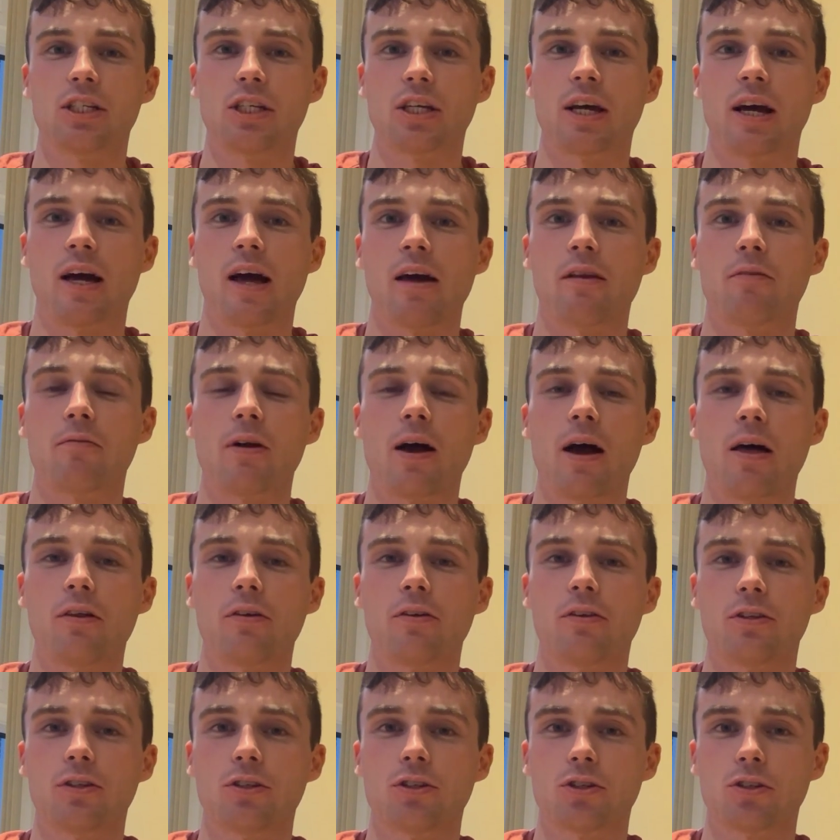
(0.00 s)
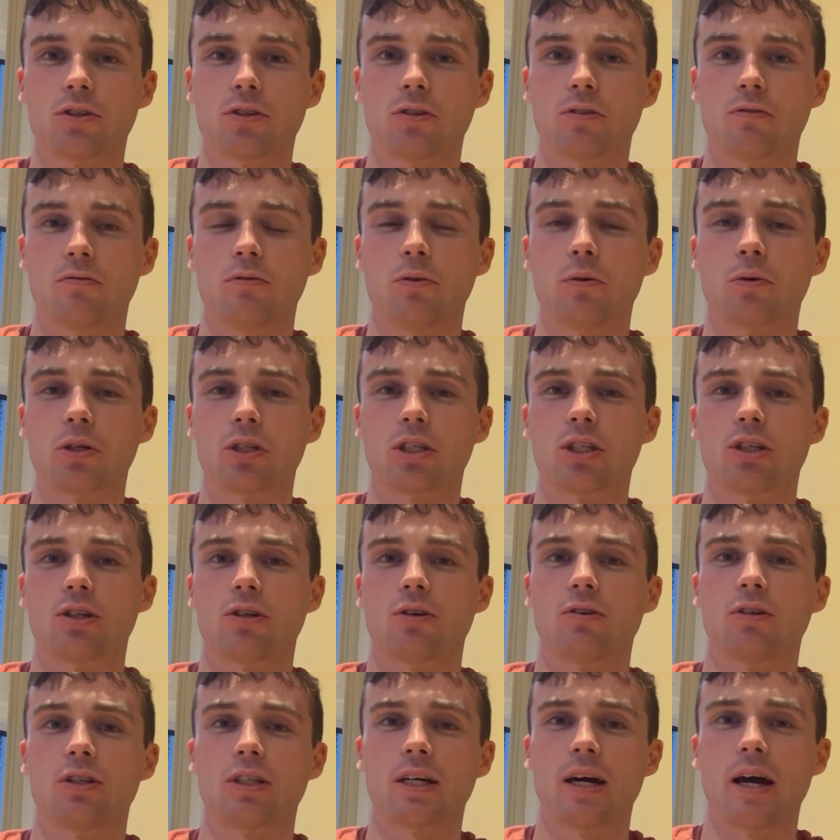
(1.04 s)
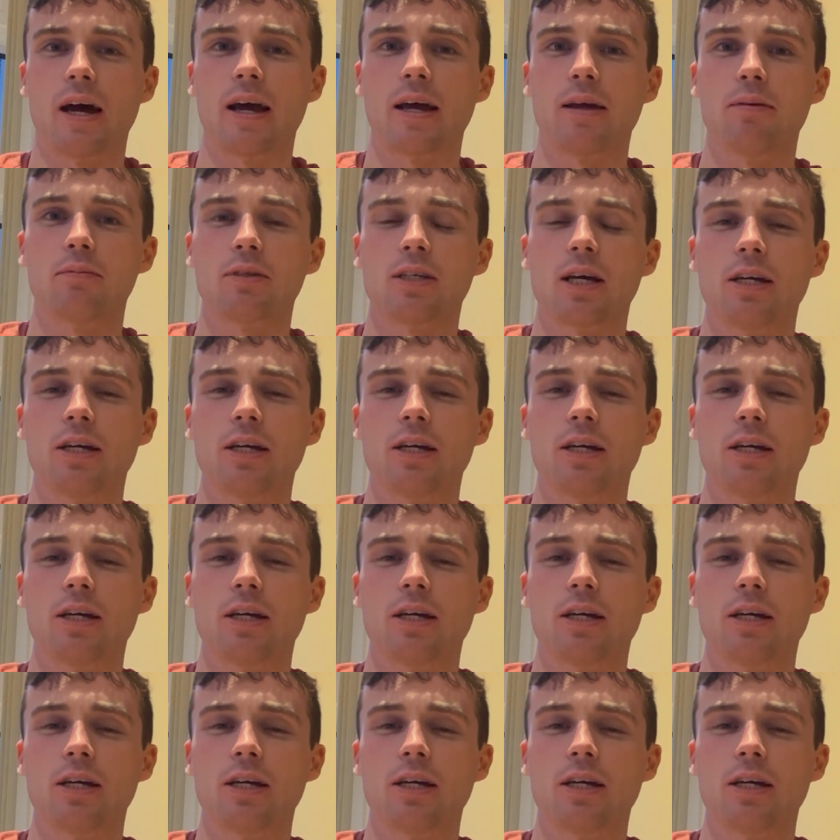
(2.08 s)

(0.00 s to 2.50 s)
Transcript: you can rather than just focusing on times.